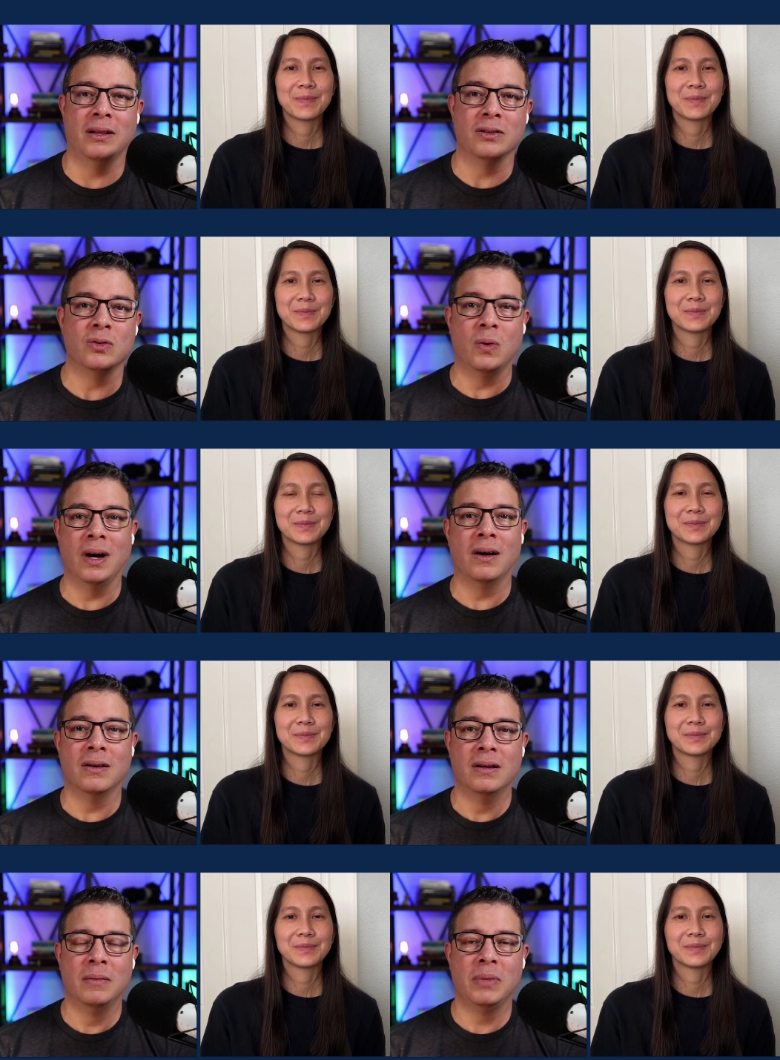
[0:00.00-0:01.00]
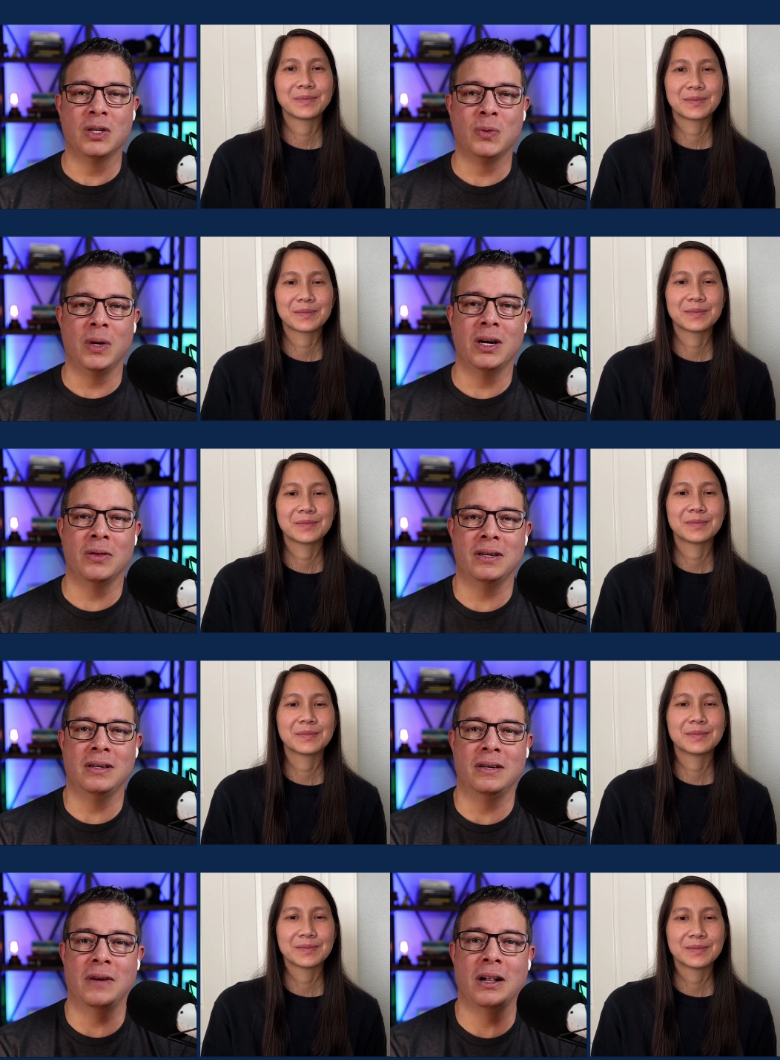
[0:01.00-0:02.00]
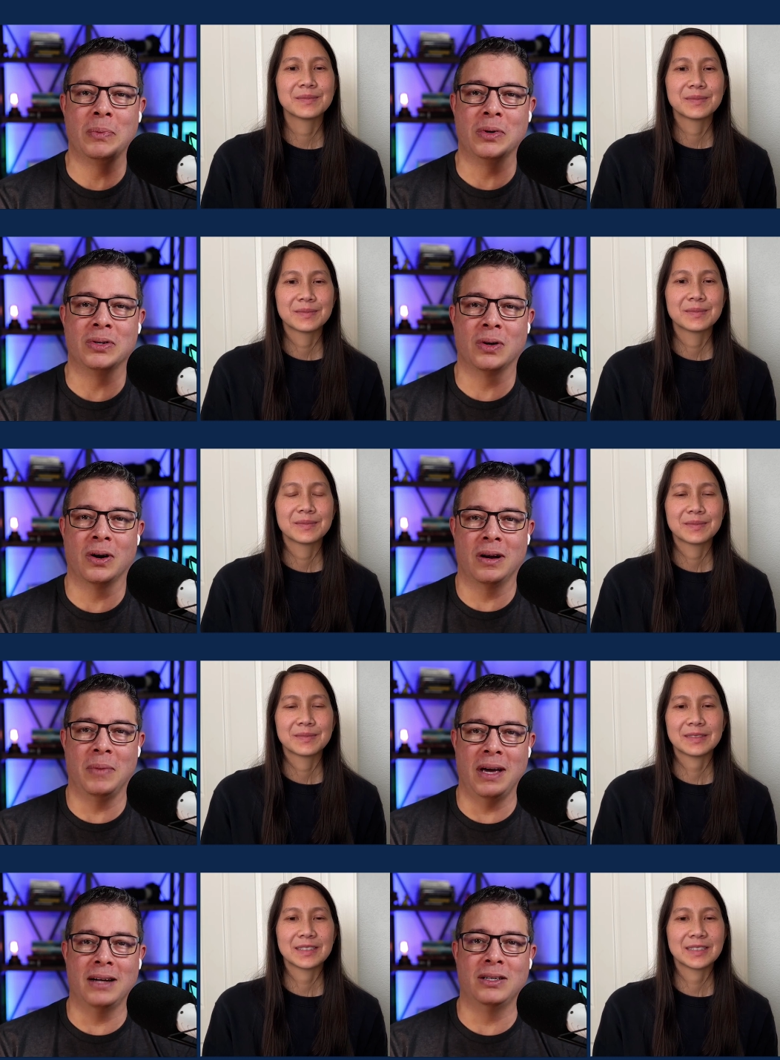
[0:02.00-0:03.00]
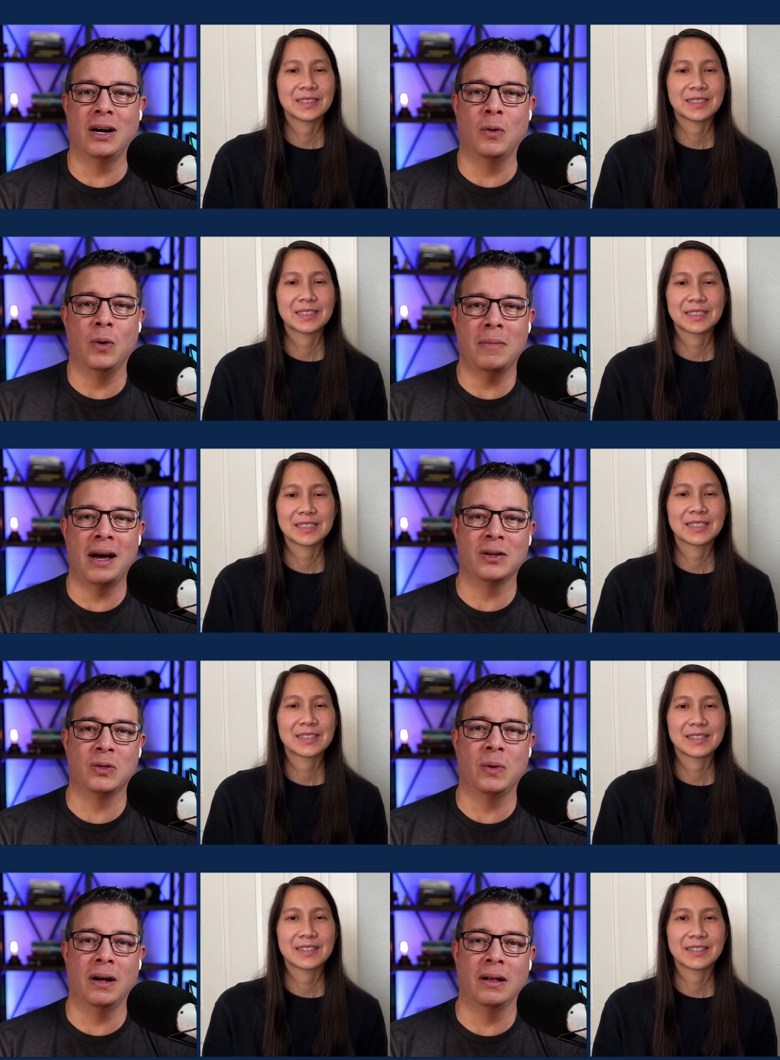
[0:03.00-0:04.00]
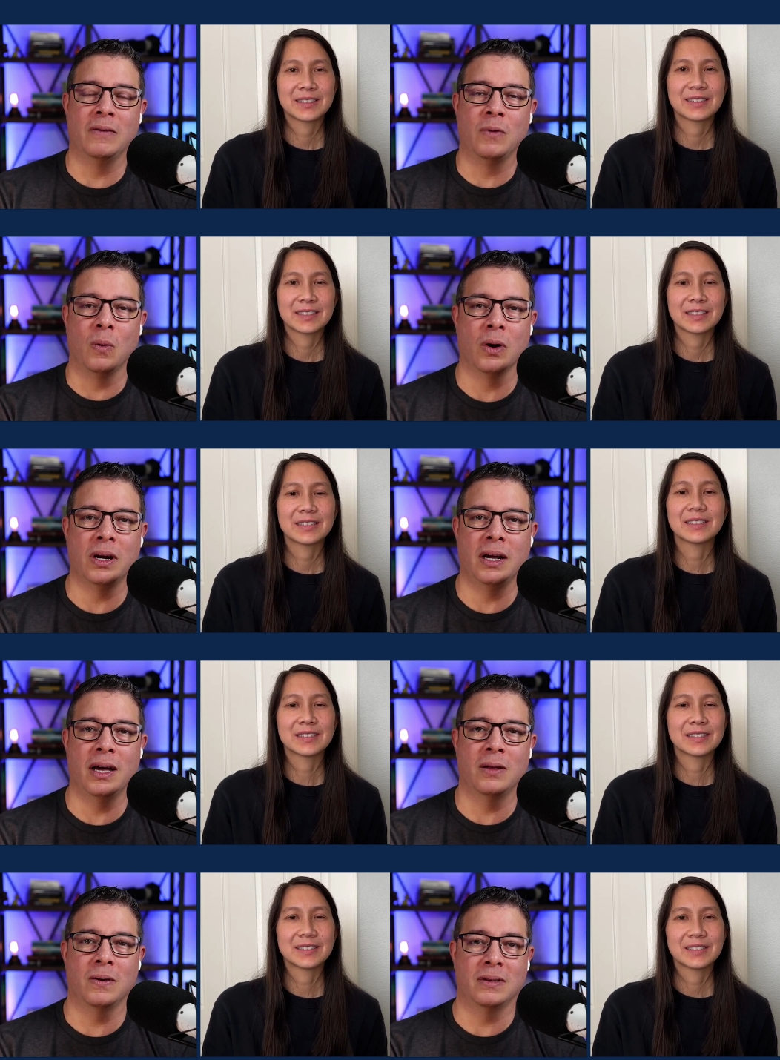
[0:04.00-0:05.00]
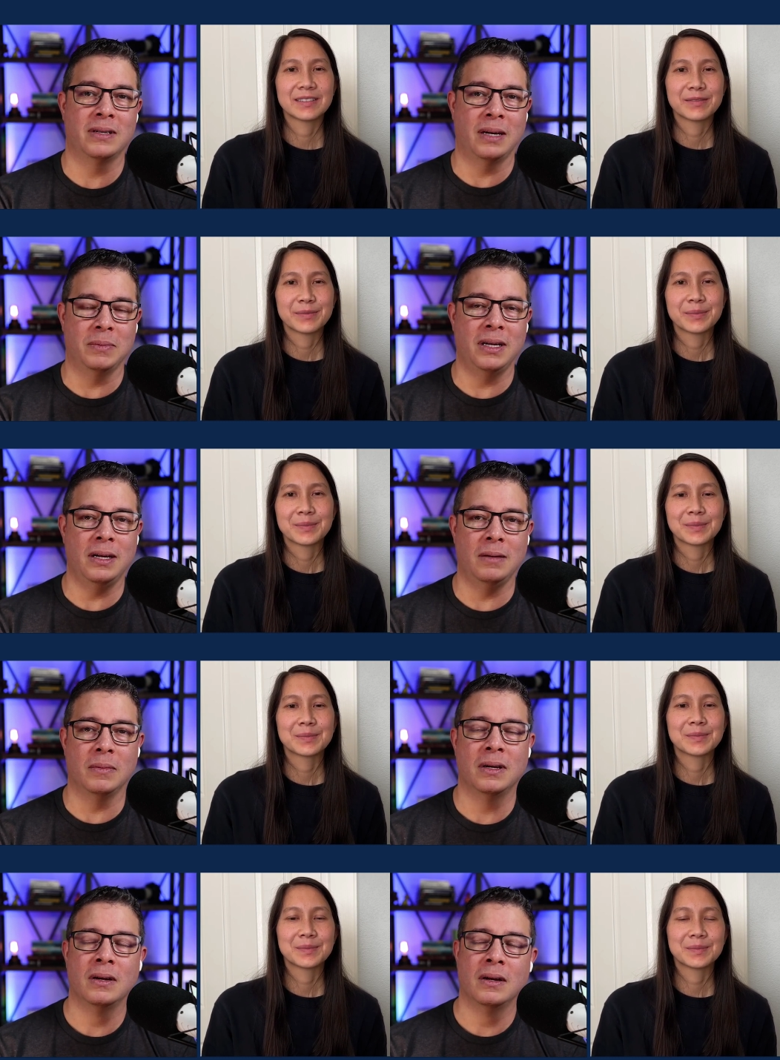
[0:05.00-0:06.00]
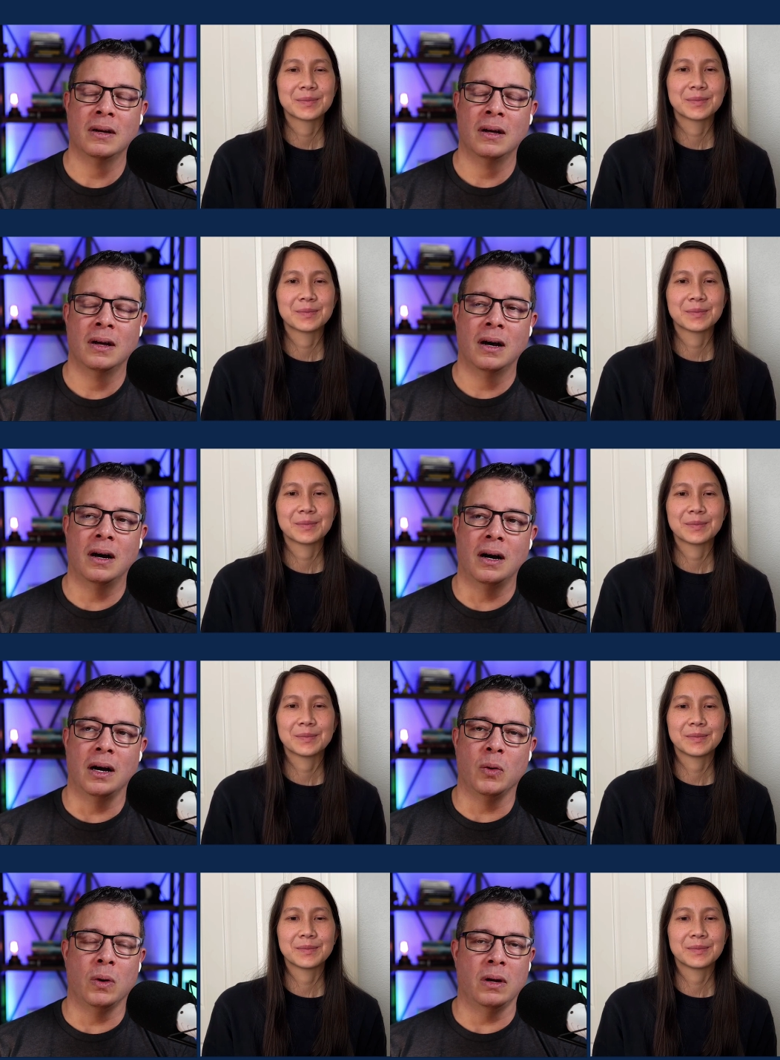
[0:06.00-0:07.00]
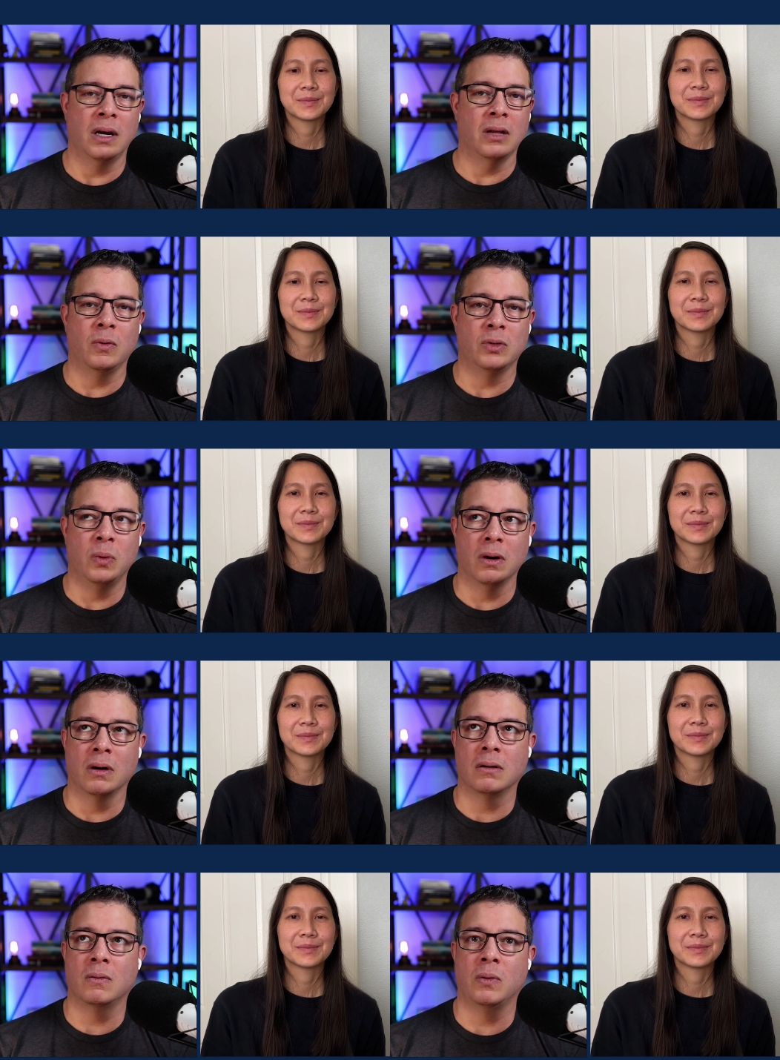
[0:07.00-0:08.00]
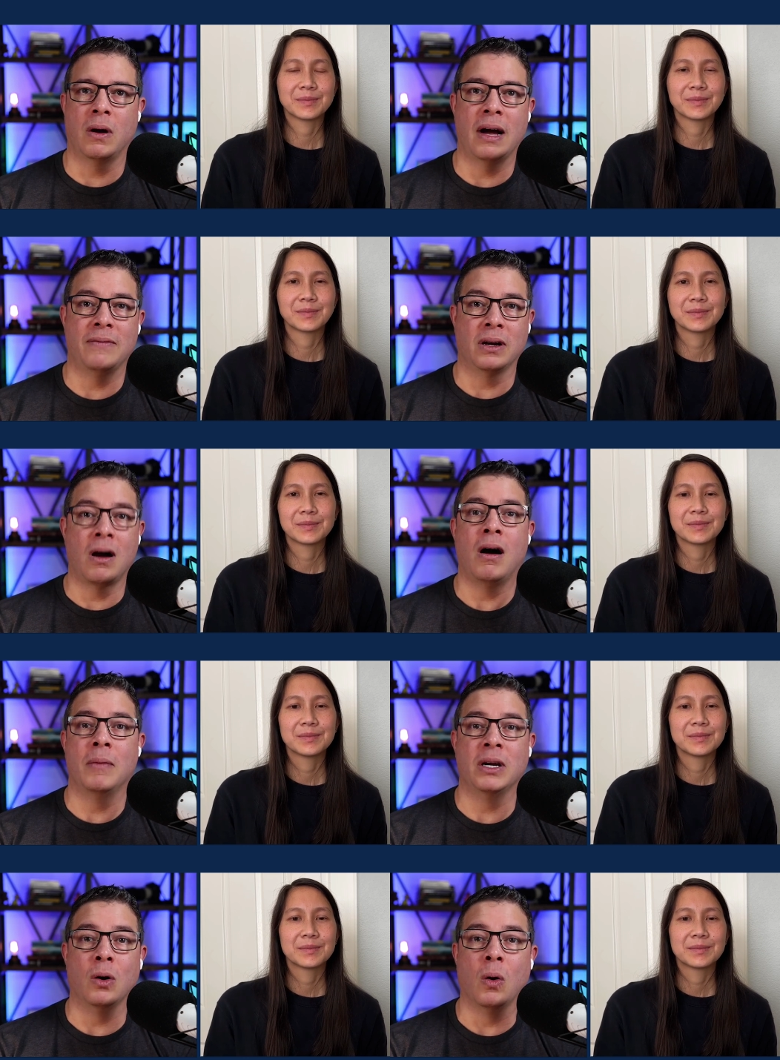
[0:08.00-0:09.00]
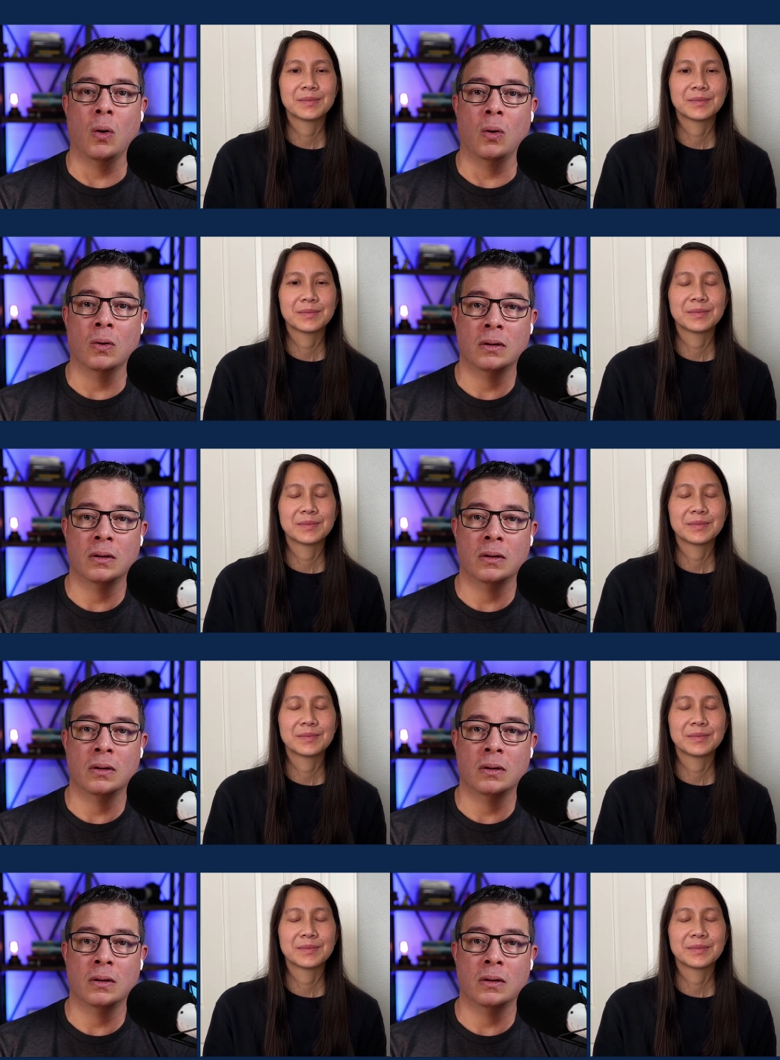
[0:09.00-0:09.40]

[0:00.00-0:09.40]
Speaker 1: as well. Because we know that developers are going to be agile, we might as well. And if we're working together on the same team, uh, in other words, we're we all have the common goal